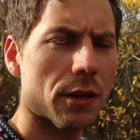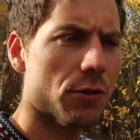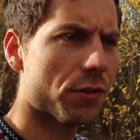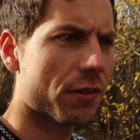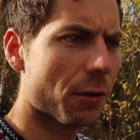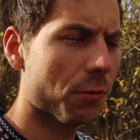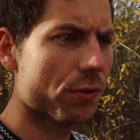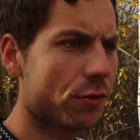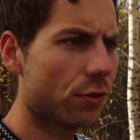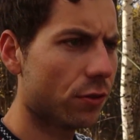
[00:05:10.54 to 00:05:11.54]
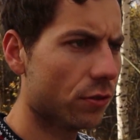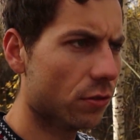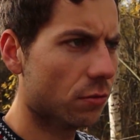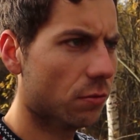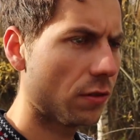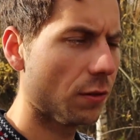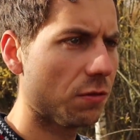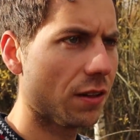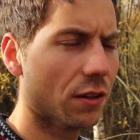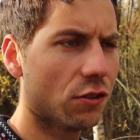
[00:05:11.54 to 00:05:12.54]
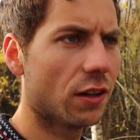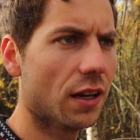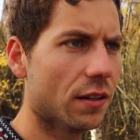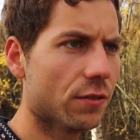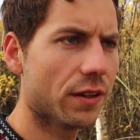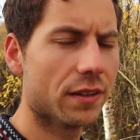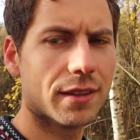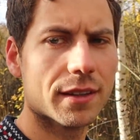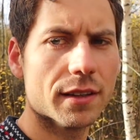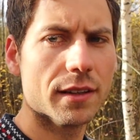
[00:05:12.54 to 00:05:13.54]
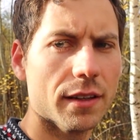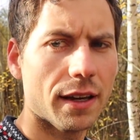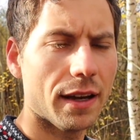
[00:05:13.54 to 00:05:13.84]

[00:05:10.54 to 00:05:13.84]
it was able to substantially elevate the